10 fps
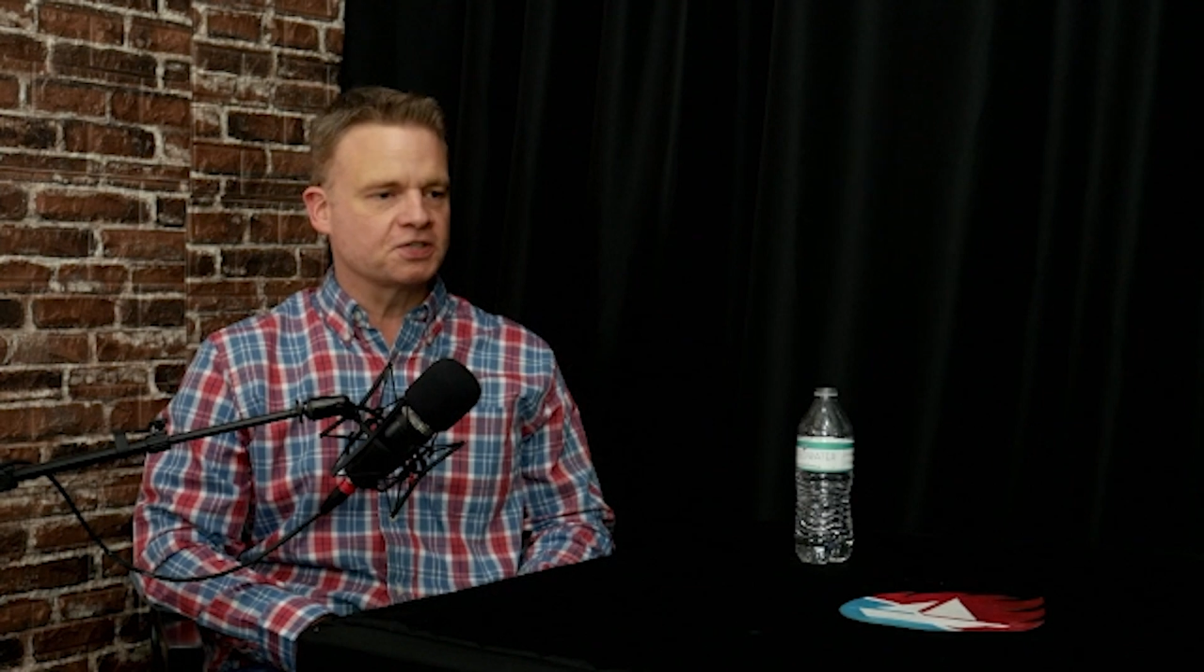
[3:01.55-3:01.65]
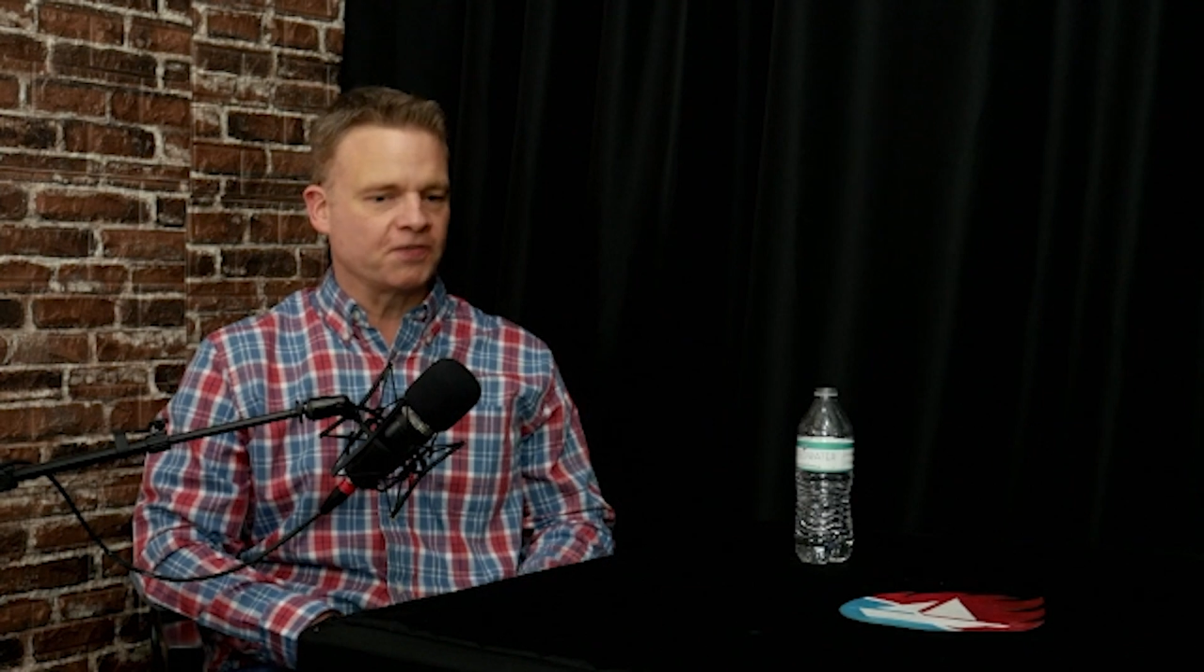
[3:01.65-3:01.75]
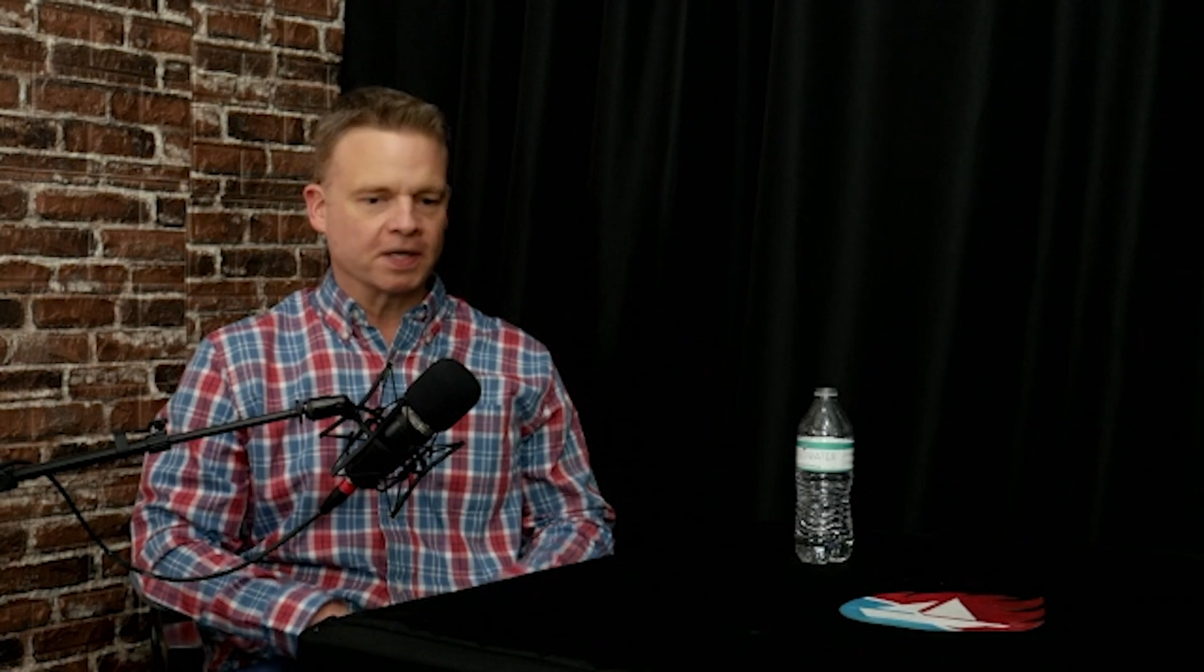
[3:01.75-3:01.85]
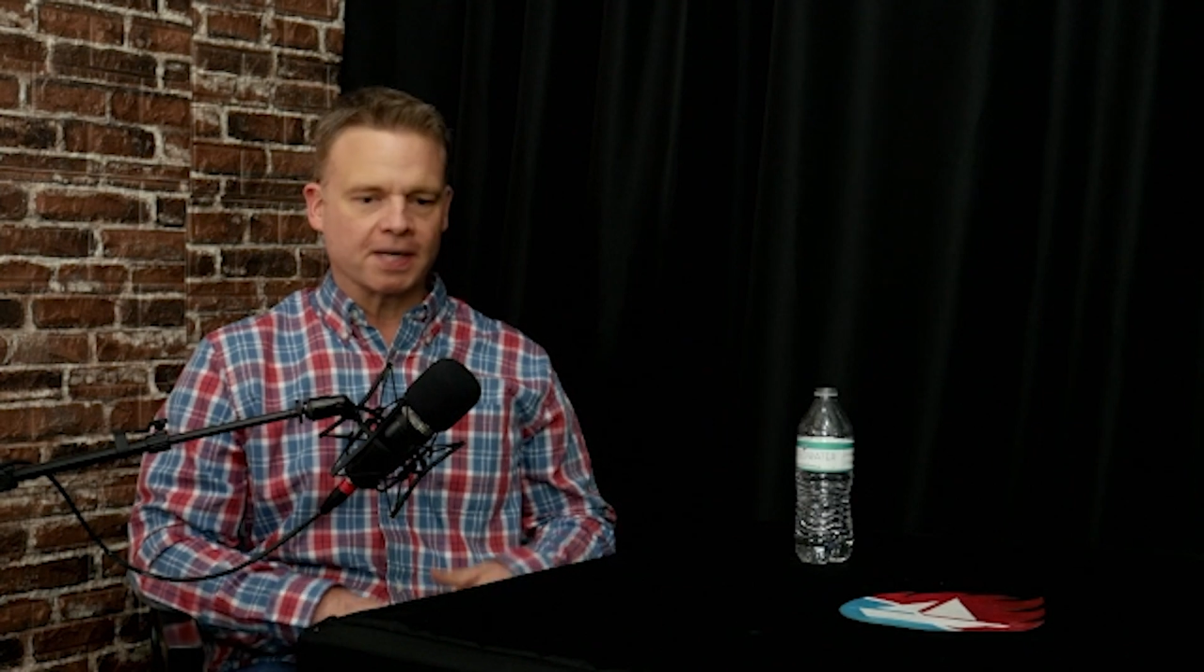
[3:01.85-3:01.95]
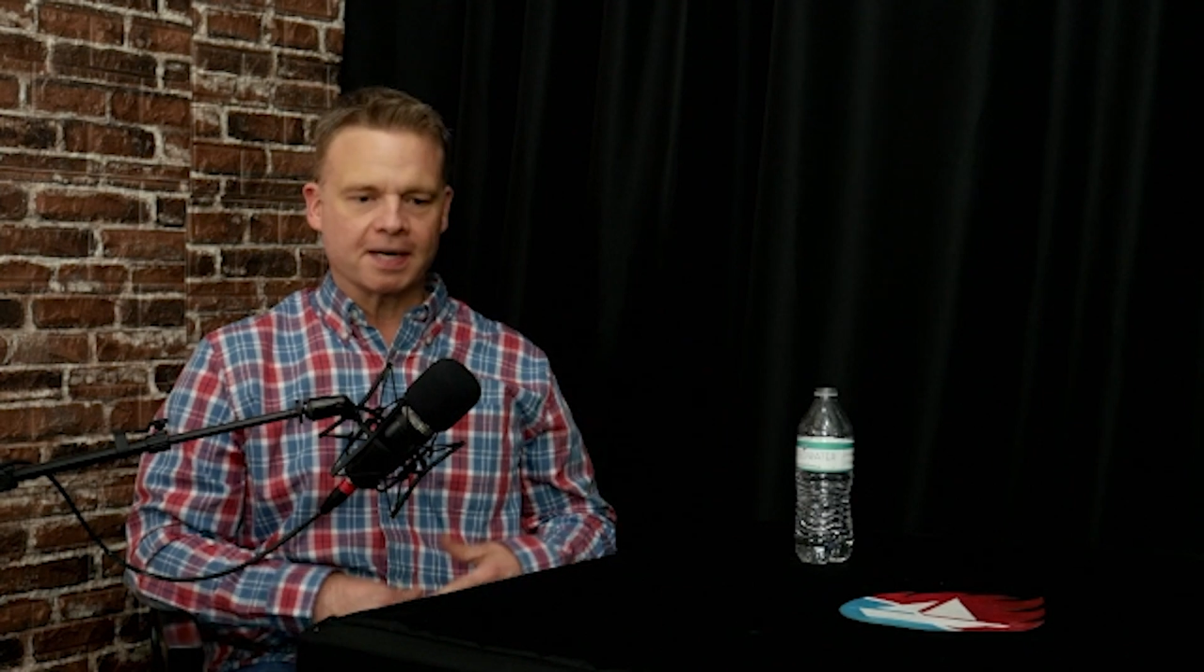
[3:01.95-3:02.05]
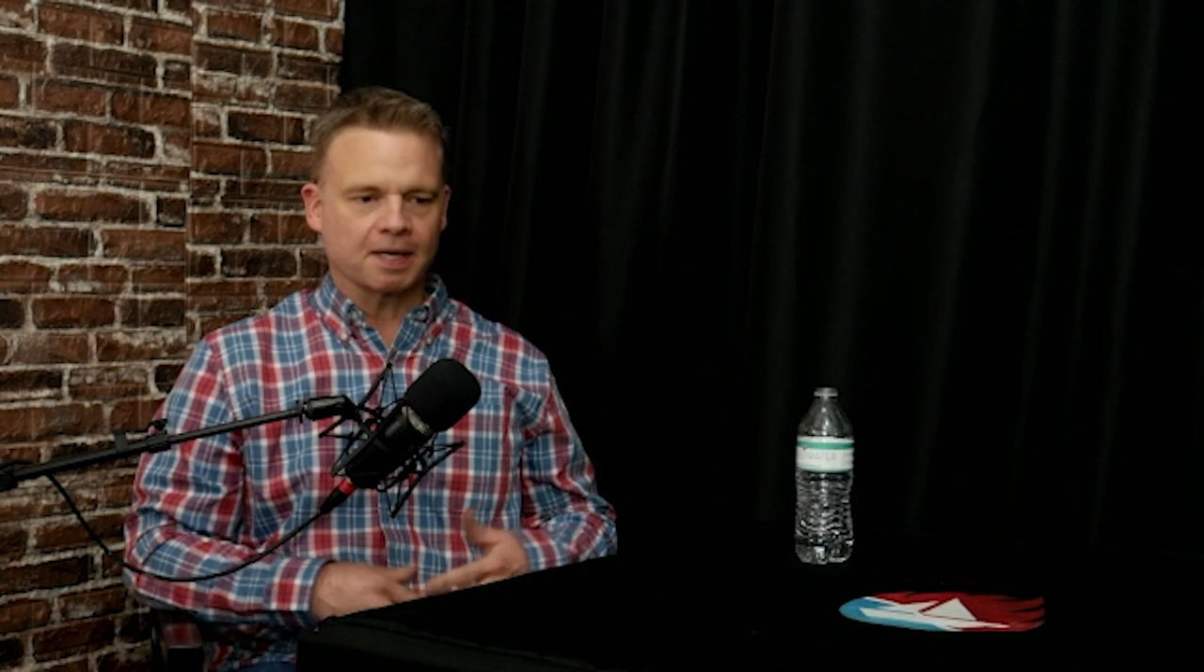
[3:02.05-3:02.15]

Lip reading: felt like